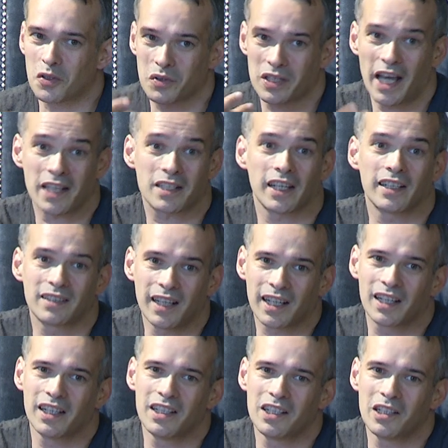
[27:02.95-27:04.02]
that's
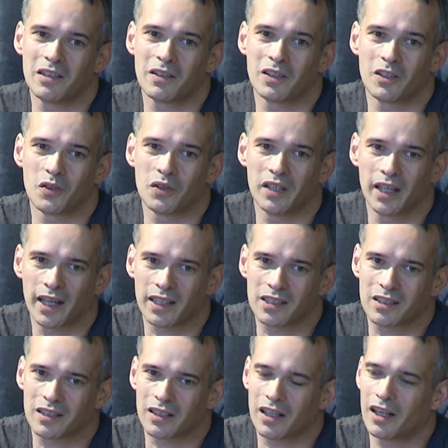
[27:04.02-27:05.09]
exactly the next
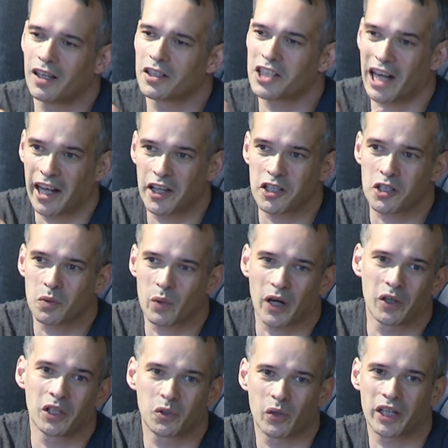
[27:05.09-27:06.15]
challenge we are
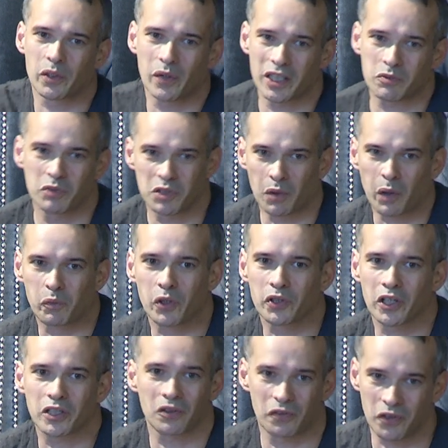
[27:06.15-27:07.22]
going to address with our
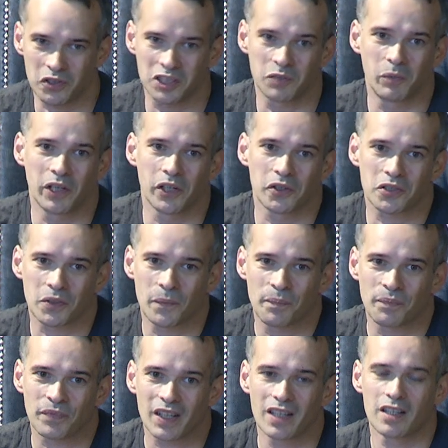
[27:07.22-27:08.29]
product for these players.
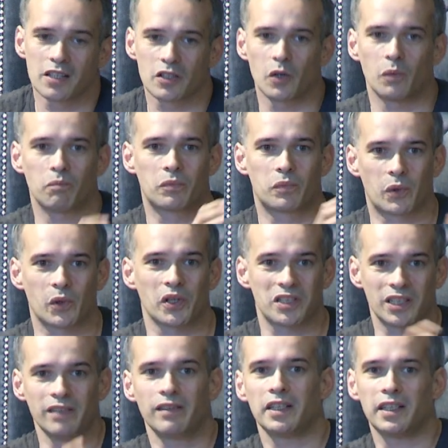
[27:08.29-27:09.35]
So
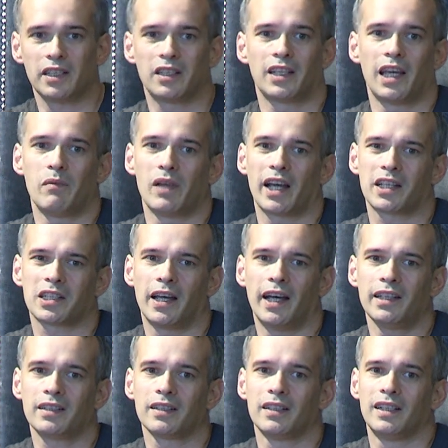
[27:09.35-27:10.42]
progressively it came like that.
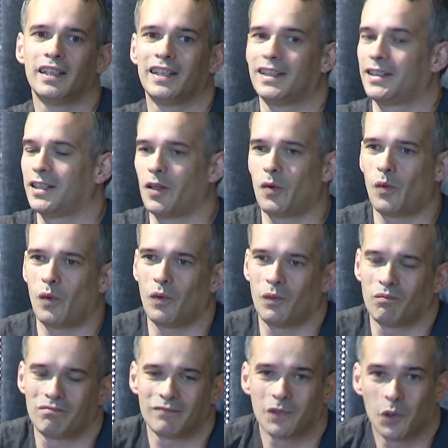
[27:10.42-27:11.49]

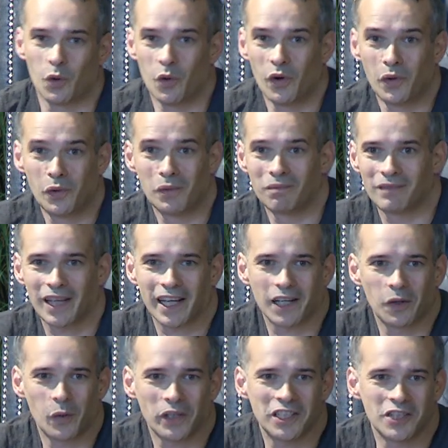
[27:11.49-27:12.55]
Well, like
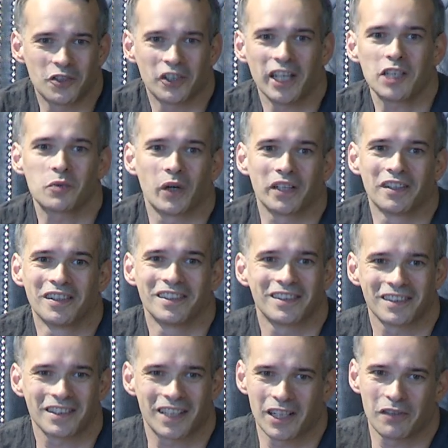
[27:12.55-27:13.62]
what is the next one?
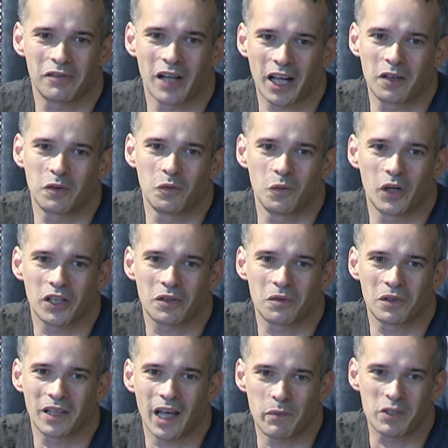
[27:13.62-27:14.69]
Kind of like what
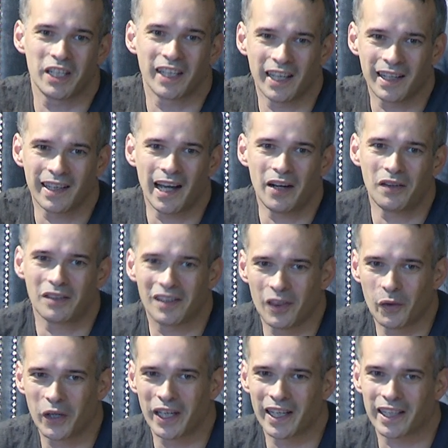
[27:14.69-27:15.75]
I'm seeking now,
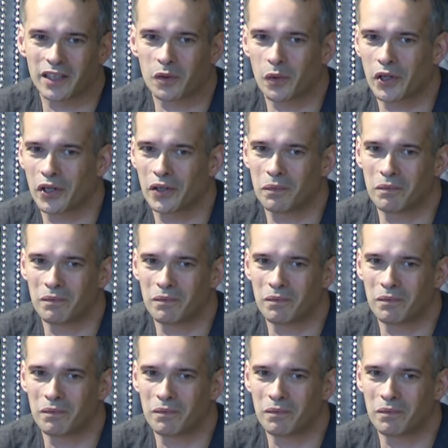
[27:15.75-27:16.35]
looking at our